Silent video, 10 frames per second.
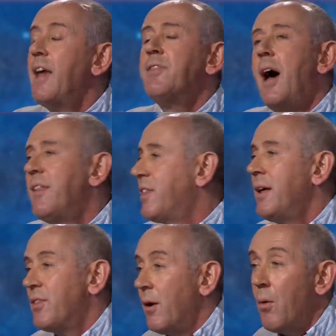I
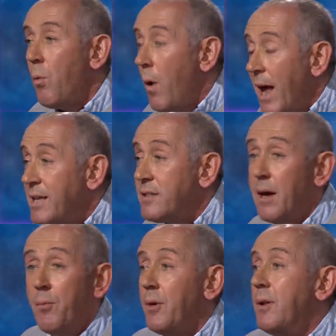think there are ways.
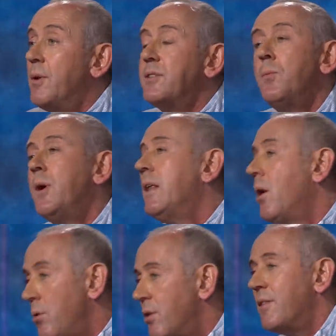But listen, we
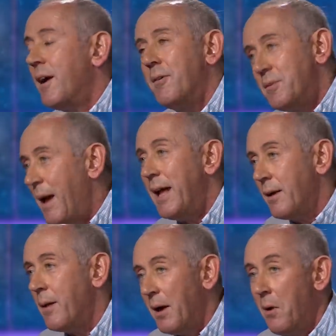know that there is pain
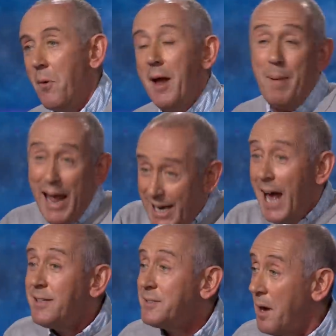coming our way. Pain
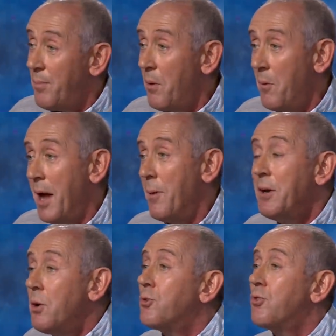has come our way.
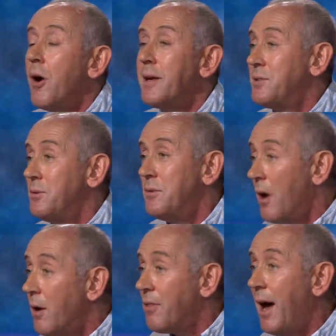We're not trying to
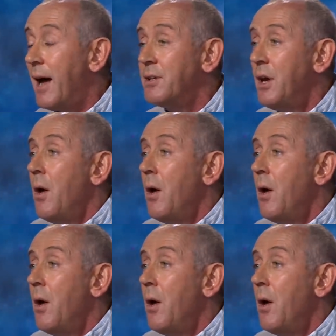duck that.